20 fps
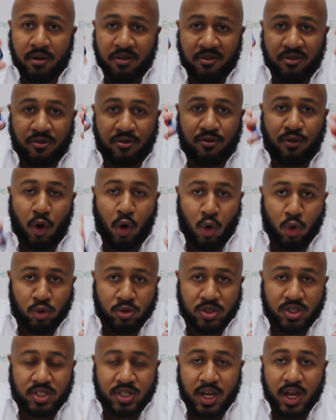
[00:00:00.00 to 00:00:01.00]

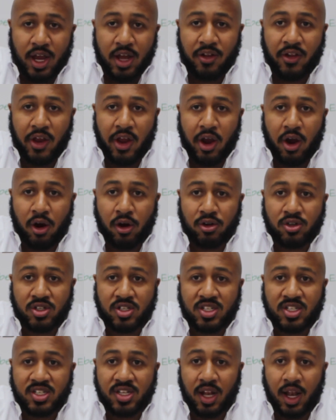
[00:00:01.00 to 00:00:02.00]
phones, they are
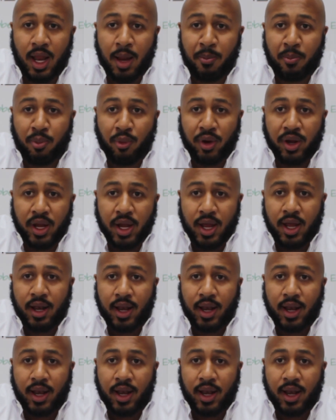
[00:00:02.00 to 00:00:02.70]
slippery.